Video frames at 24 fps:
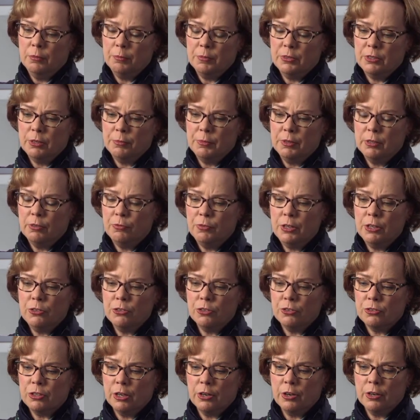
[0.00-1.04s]
some of the
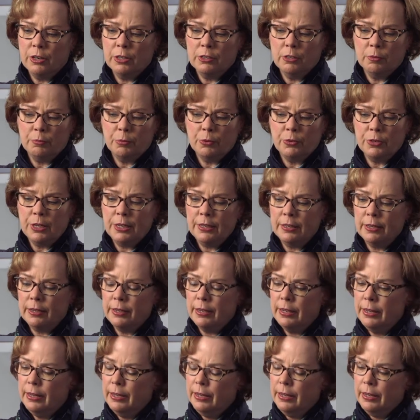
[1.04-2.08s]
features are on the Bernina.